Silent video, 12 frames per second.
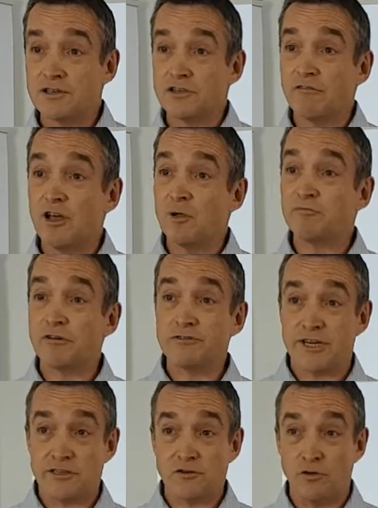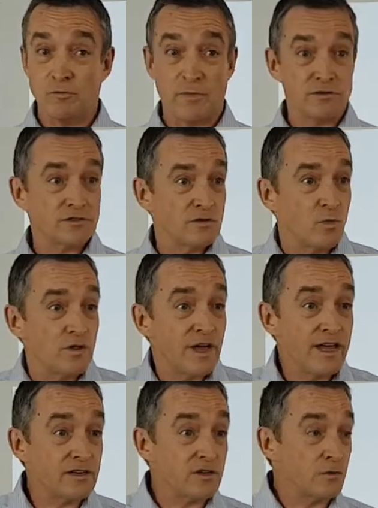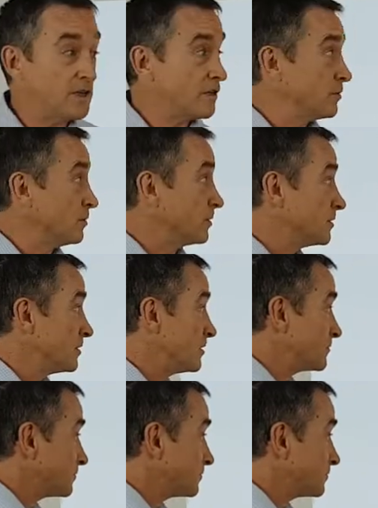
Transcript: as there are projects almost. So what the heck do we do?